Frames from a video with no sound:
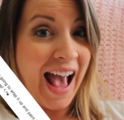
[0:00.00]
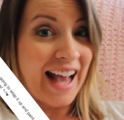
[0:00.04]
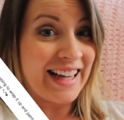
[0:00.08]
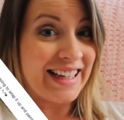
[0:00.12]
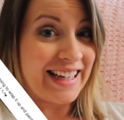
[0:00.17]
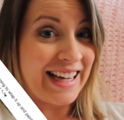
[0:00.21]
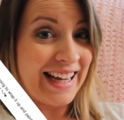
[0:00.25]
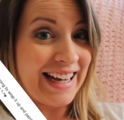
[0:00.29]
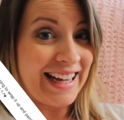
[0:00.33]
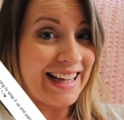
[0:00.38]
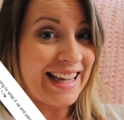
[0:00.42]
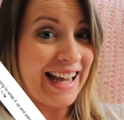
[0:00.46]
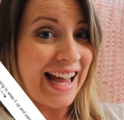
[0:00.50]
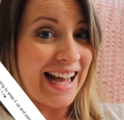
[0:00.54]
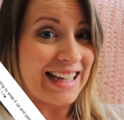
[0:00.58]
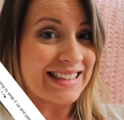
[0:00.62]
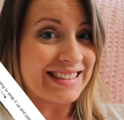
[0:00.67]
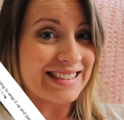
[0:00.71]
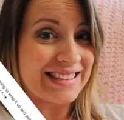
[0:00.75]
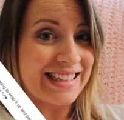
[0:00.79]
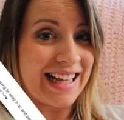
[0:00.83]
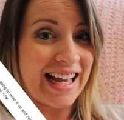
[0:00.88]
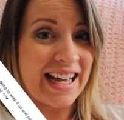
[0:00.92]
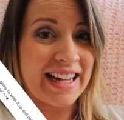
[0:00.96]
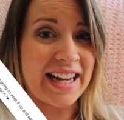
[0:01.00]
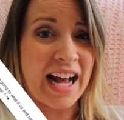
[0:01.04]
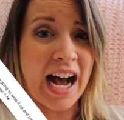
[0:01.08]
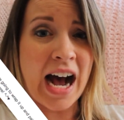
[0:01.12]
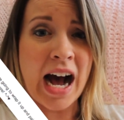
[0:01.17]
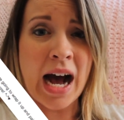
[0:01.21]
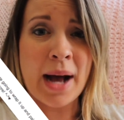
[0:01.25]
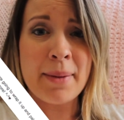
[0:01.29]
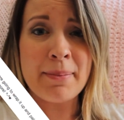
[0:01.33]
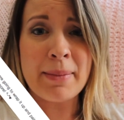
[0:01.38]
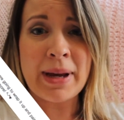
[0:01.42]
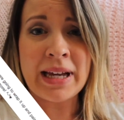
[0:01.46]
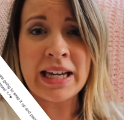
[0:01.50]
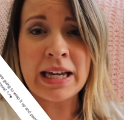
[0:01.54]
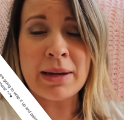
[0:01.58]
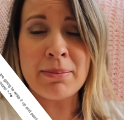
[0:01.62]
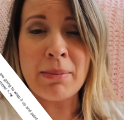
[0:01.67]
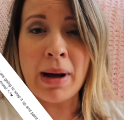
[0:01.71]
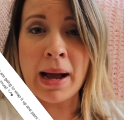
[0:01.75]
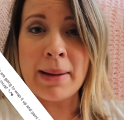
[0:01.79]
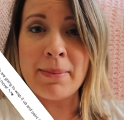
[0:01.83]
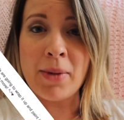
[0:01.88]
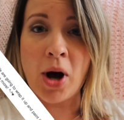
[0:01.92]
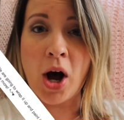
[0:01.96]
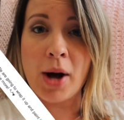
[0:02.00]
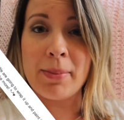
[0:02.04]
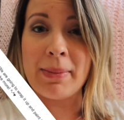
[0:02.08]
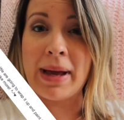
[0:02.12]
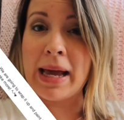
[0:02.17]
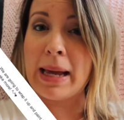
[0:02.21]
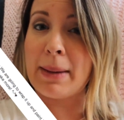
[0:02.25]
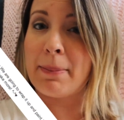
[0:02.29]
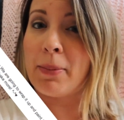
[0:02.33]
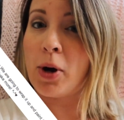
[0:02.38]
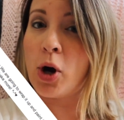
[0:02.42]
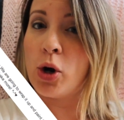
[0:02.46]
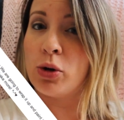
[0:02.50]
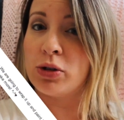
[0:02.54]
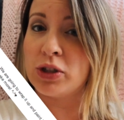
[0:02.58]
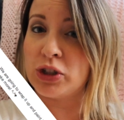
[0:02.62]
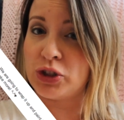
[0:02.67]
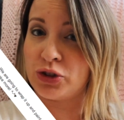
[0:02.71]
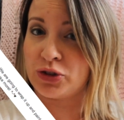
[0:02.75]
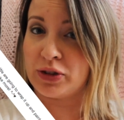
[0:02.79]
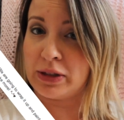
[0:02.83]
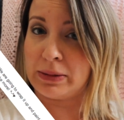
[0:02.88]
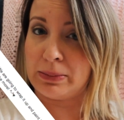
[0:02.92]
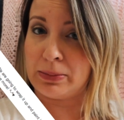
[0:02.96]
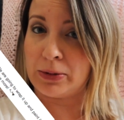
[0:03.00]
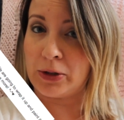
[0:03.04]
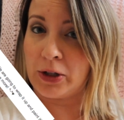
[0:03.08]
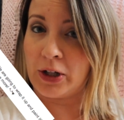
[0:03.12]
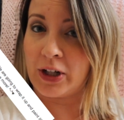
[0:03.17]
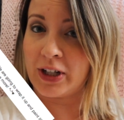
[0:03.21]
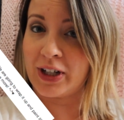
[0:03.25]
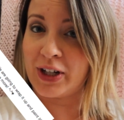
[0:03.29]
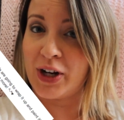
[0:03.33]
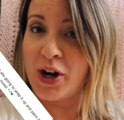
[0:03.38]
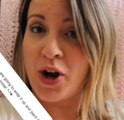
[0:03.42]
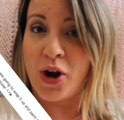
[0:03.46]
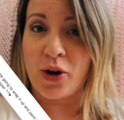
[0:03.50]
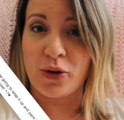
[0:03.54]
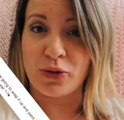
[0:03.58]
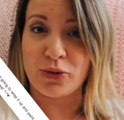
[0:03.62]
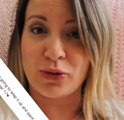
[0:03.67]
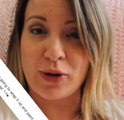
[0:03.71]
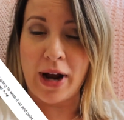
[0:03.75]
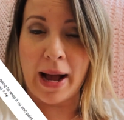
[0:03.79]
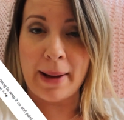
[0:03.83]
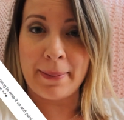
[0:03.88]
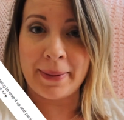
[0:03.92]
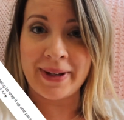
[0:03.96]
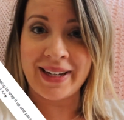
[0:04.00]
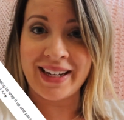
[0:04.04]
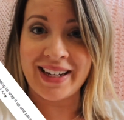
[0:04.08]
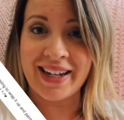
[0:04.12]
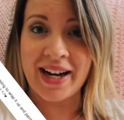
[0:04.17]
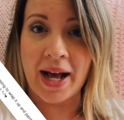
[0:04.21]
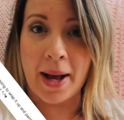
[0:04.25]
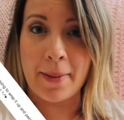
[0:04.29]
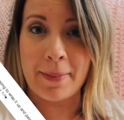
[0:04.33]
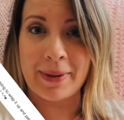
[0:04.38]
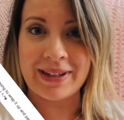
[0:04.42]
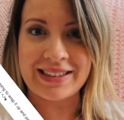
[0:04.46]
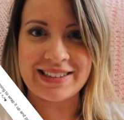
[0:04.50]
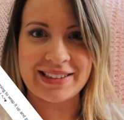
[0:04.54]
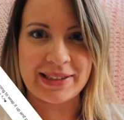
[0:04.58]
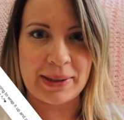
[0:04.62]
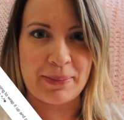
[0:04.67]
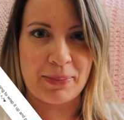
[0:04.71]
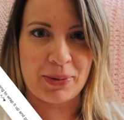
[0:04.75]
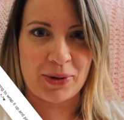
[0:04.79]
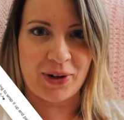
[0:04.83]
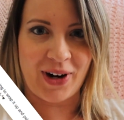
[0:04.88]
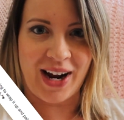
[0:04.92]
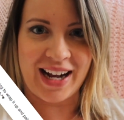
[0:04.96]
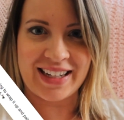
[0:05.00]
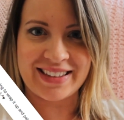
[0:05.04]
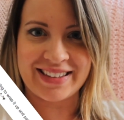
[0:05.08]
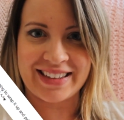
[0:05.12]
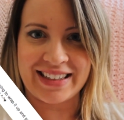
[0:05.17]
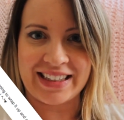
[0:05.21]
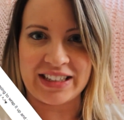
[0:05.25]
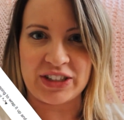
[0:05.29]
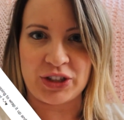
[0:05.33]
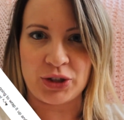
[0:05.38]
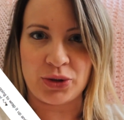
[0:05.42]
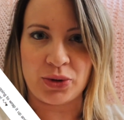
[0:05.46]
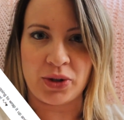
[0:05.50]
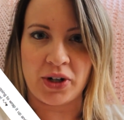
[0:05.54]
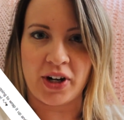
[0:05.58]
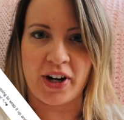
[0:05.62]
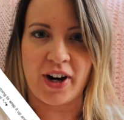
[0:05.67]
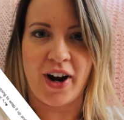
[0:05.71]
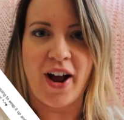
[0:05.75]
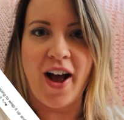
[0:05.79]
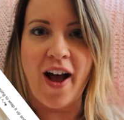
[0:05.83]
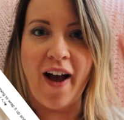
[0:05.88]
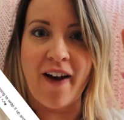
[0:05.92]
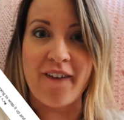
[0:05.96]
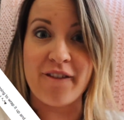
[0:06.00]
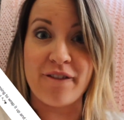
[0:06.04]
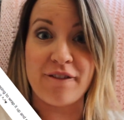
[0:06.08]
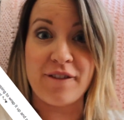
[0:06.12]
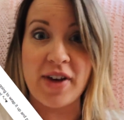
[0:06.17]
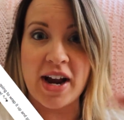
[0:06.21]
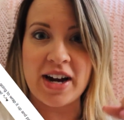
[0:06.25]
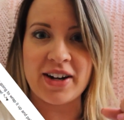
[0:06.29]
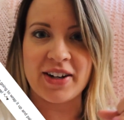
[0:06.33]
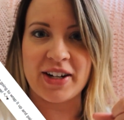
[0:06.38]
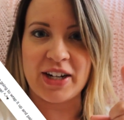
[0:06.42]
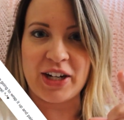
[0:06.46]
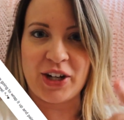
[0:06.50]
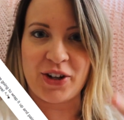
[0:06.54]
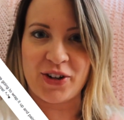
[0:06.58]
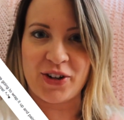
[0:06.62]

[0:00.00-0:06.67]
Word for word: And Kitty Cat said, I'm making my mom a poetry book, wrapping it up and surprising it to her. Very